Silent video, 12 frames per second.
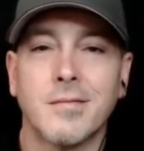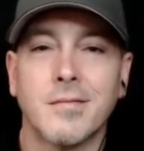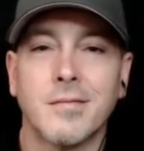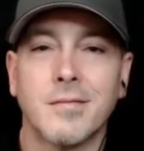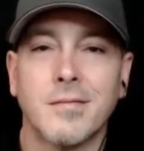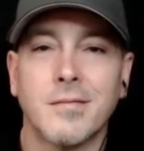
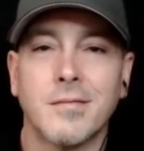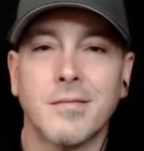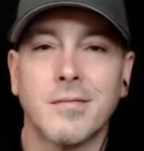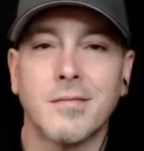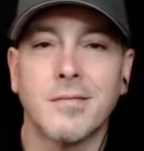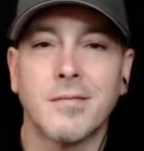
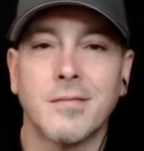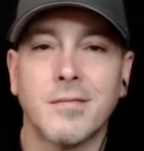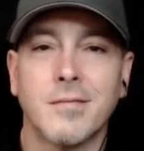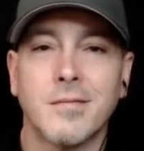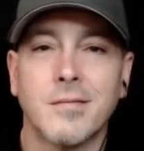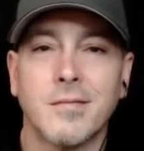
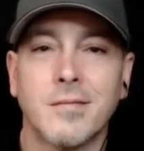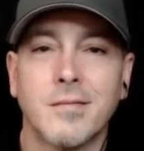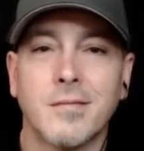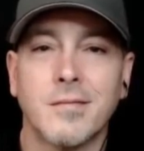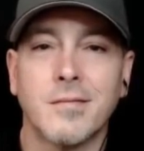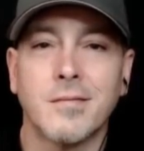
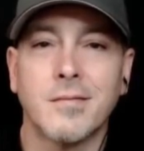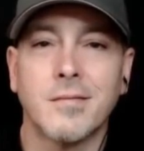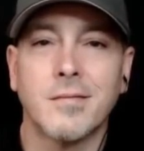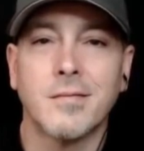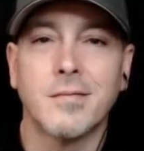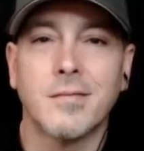
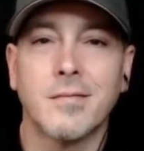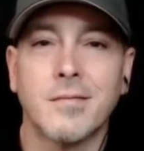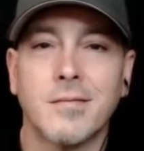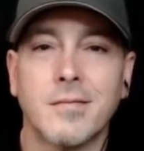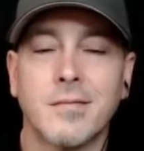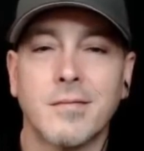
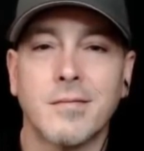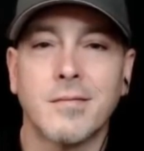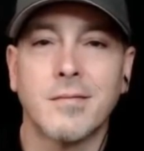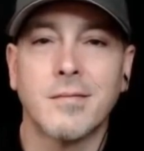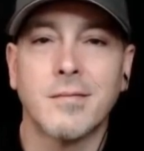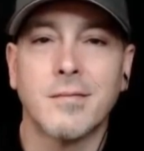
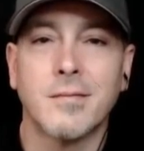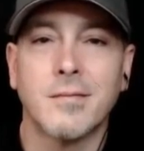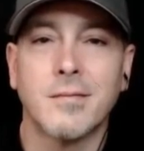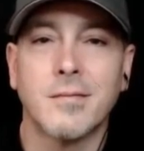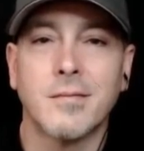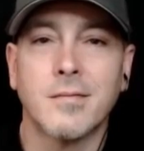
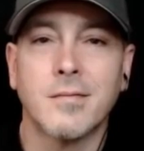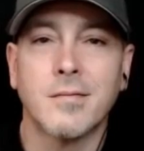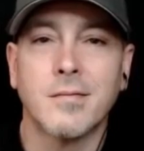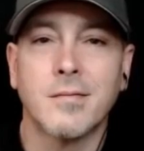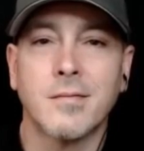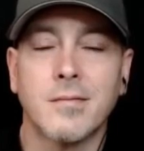
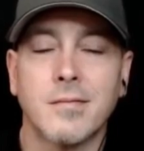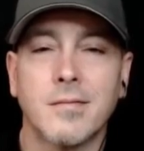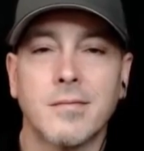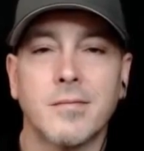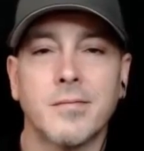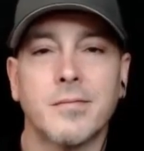
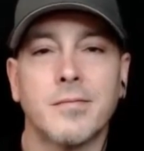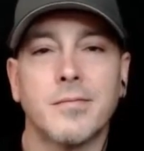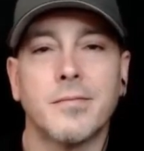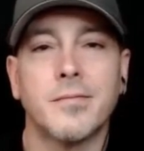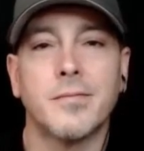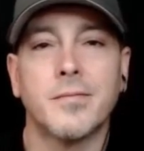
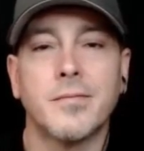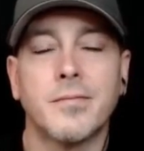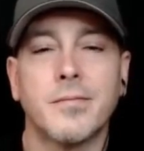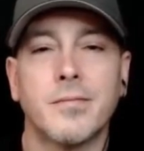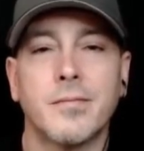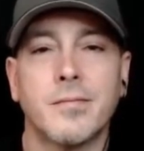
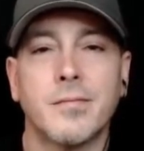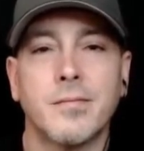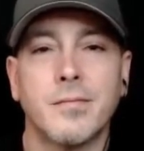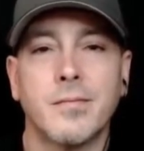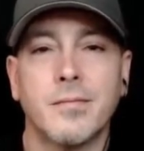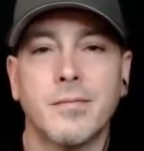
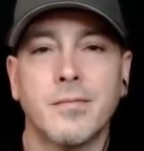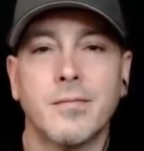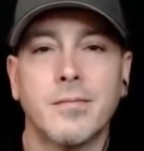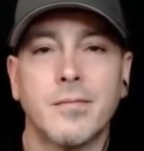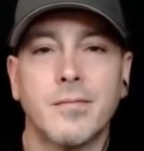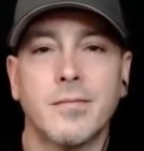
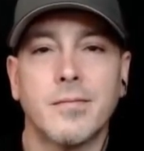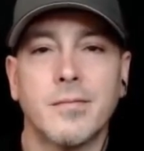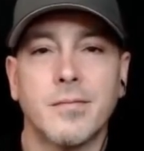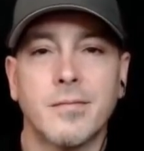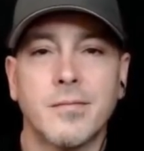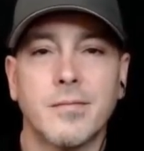
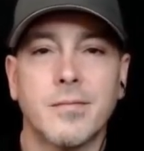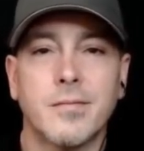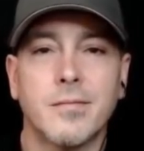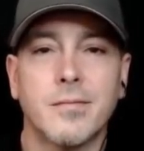No words are spoken by the person on screen.